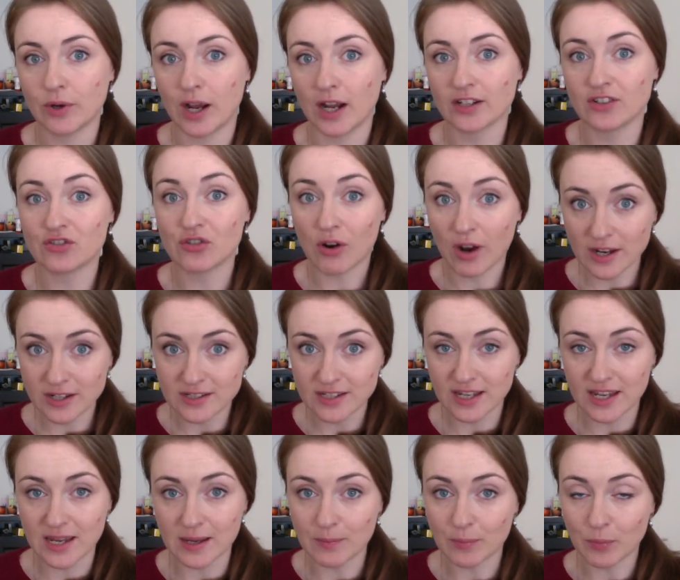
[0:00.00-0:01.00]
tried to
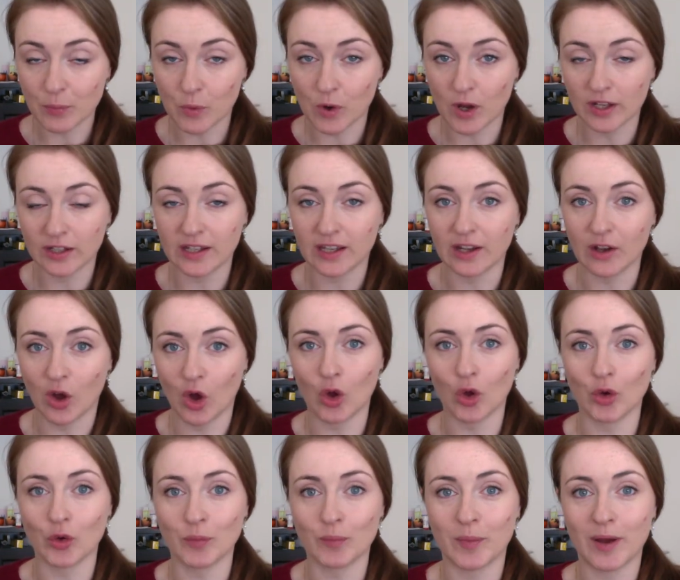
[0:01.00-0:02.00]
keep working
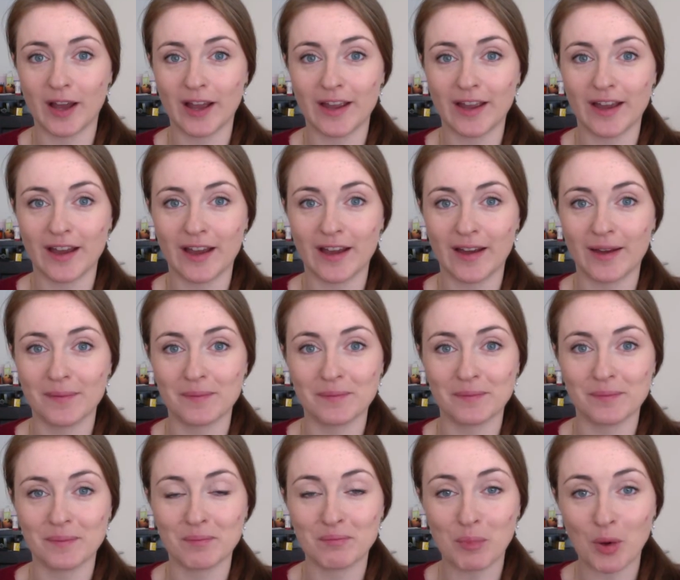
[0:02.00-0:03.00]
on my
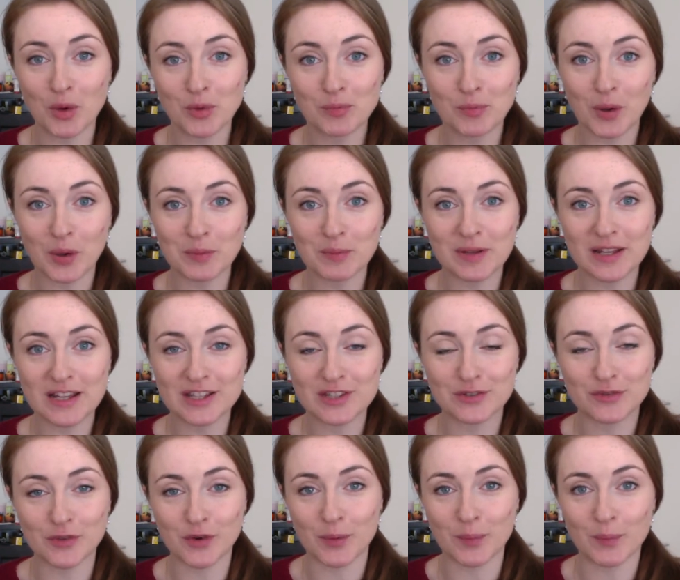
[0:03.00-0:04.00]
bonbon mitts
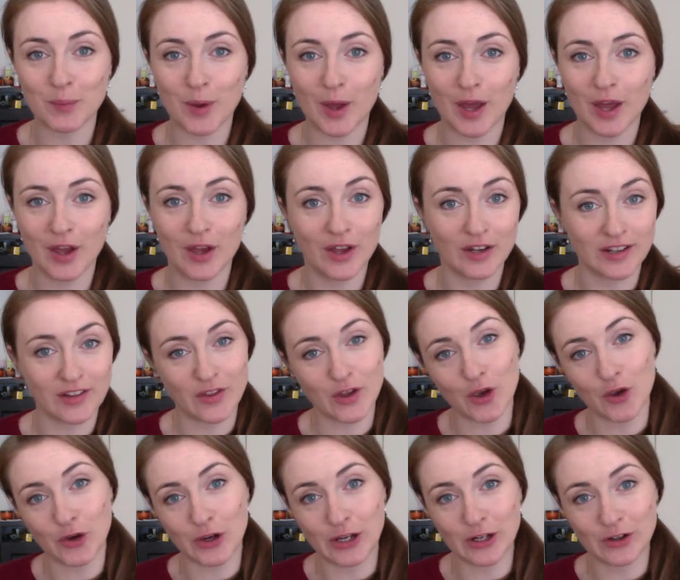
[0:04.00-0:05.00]
from another
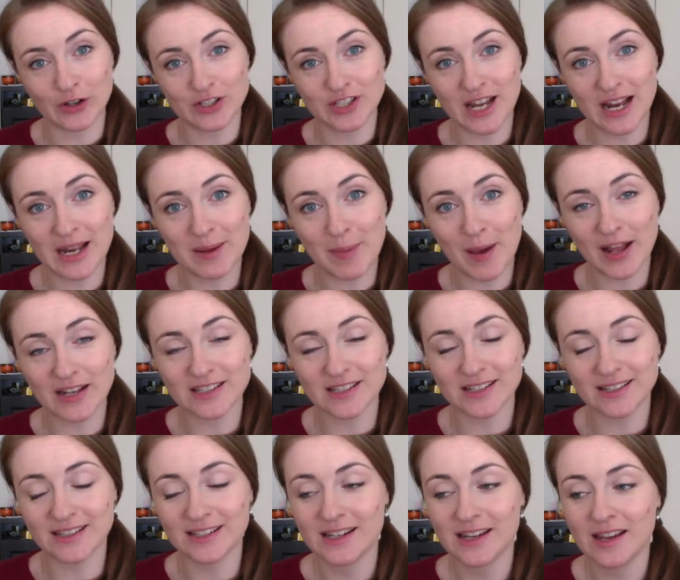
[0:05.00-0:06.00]
Hoki Locatelli
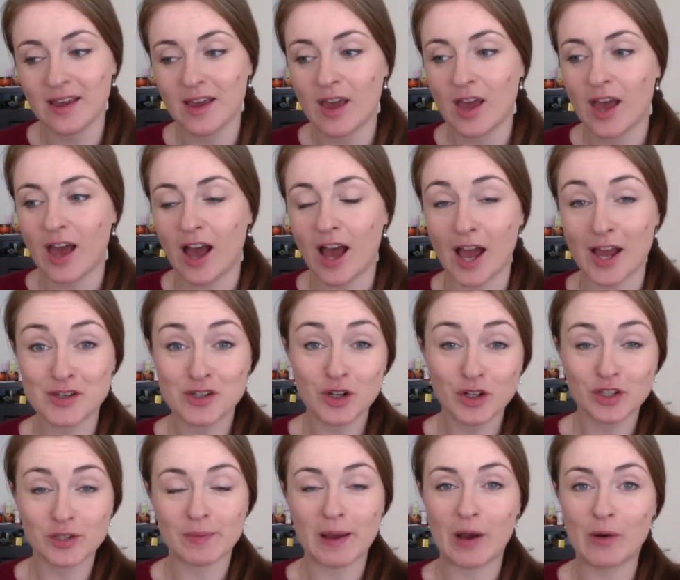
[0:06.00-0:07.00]
pattern. I took
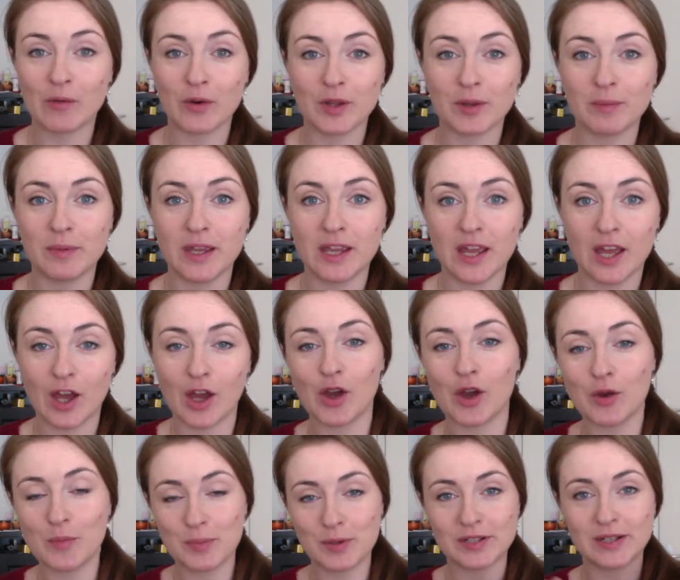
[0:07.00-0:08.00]
them out with me,
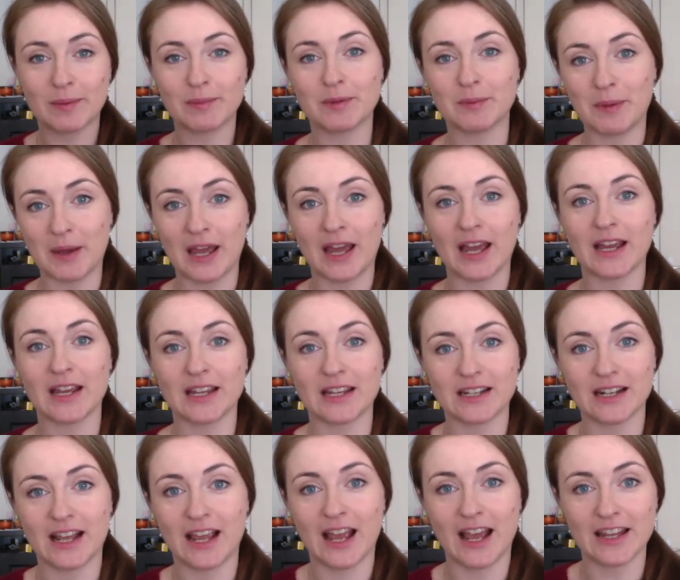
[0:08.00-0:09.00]
opened up the bag, and
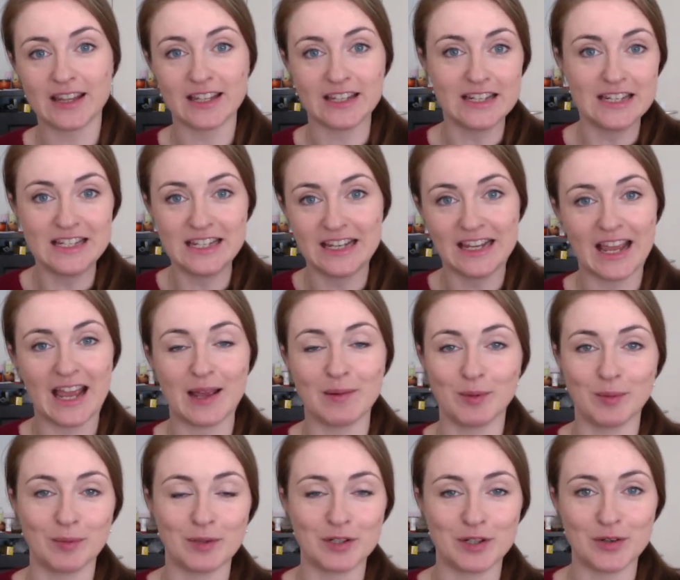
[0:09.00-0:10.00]
I had the knitting cable
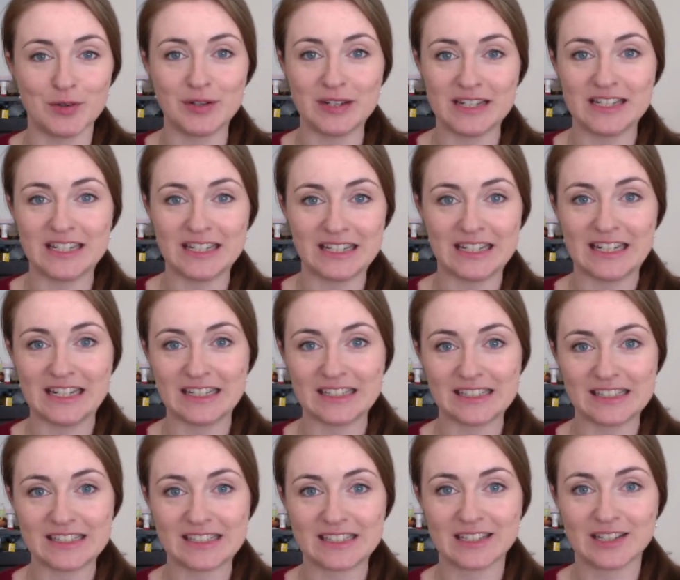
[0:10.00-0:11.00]
but no knitting
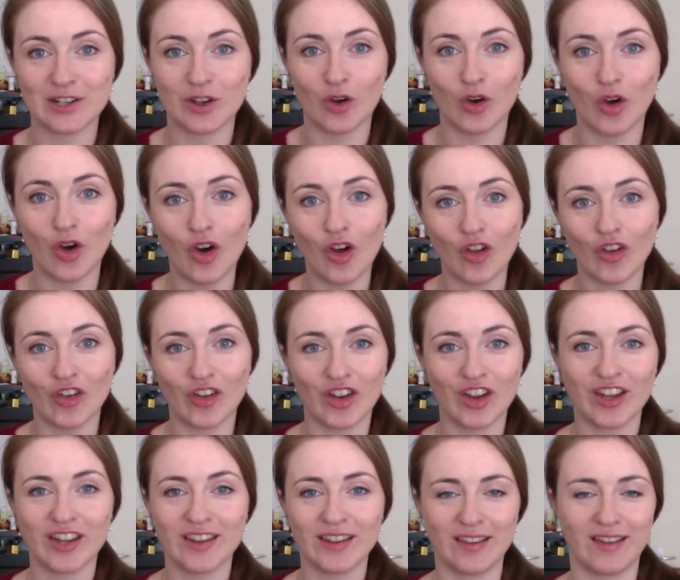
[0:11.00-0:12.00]
needles on
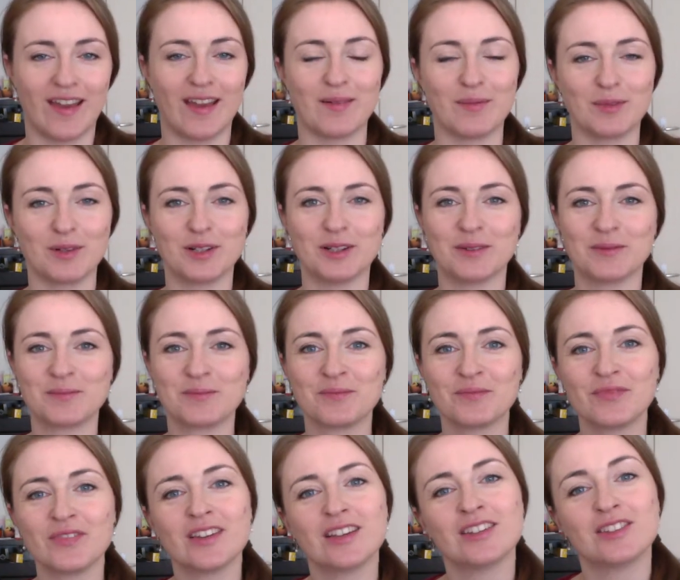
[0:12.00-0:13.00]
the cable,
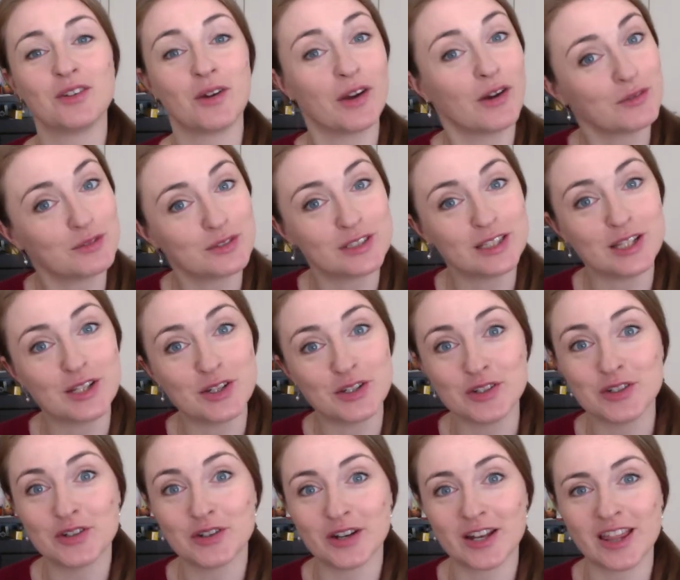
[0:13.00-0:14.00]
so I obviously couldn't
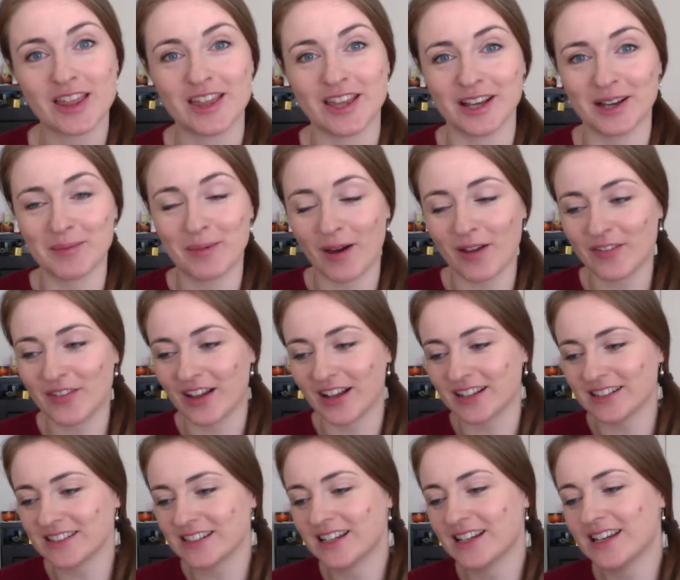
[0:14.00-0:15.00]
do anything about that.